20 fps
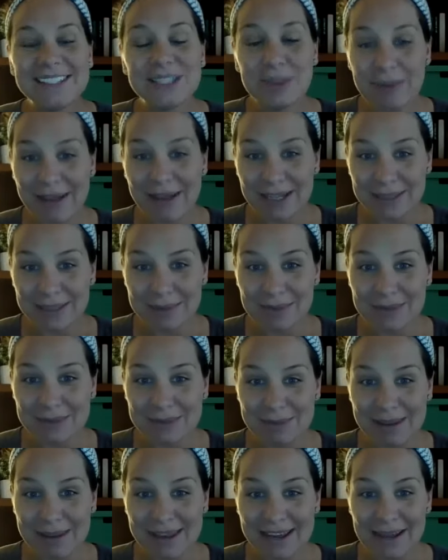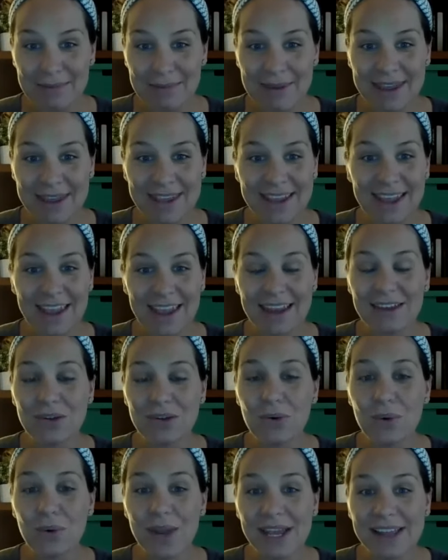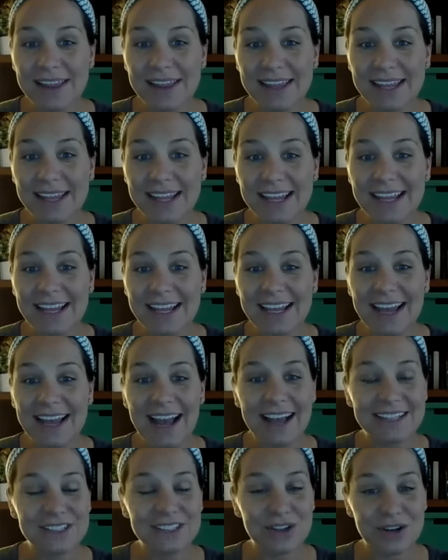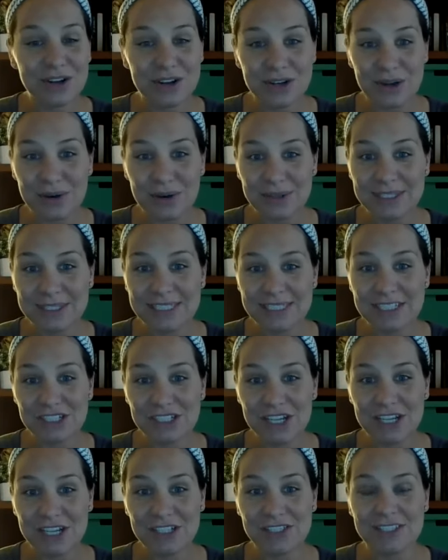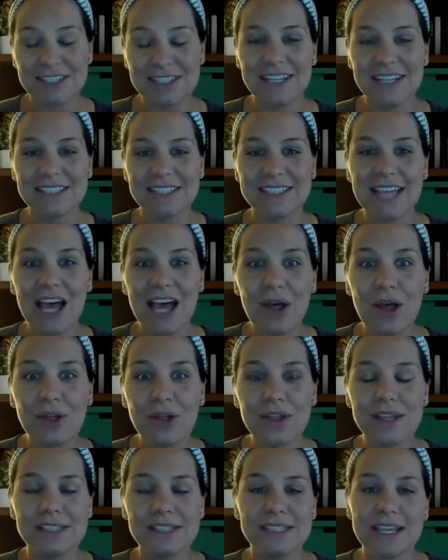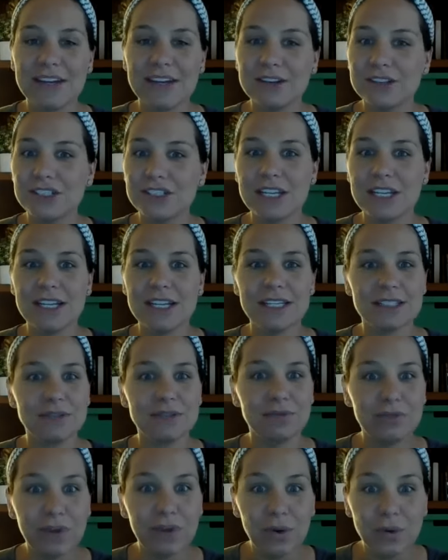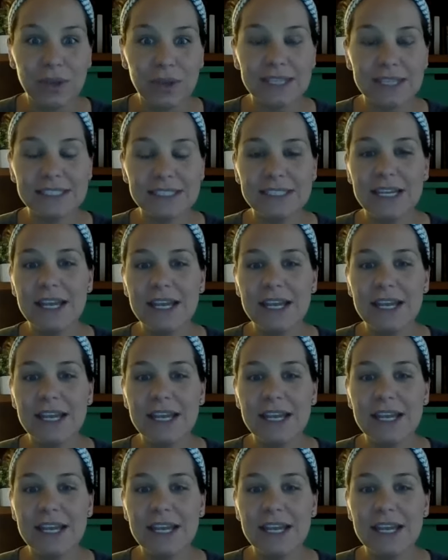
so my husband was my guinea pig, and quickly I started noticing changes in his health, his energy, his focus,